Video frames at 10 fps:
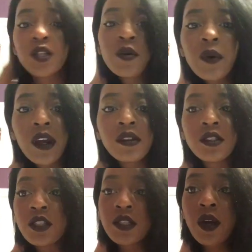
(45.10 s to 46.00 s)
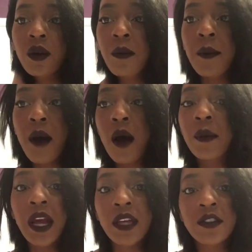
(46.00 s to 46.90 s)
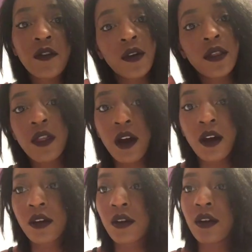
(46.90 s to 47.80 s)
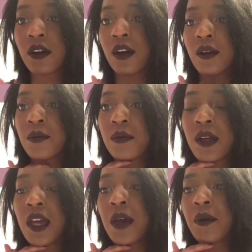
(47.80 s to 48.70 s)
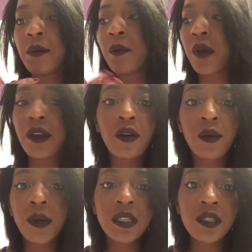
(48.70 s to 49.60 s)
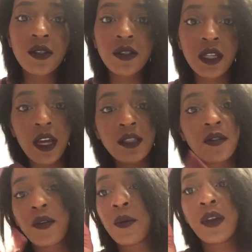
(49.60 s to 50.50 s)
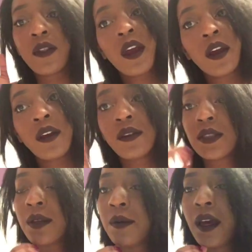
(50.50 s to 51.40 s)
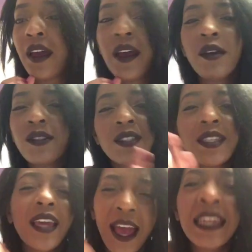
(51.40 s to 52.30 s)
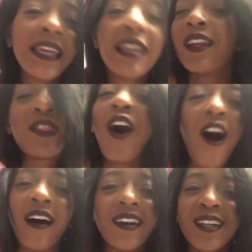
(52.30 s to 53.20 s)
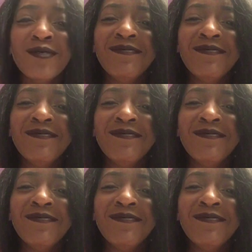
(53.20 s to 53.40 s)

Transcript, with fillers: too weird to just go to my mom and ask for a thong. Um, it would have been weird to go to my sister's and ask for one of theirs. It, it just like, I needed a thong.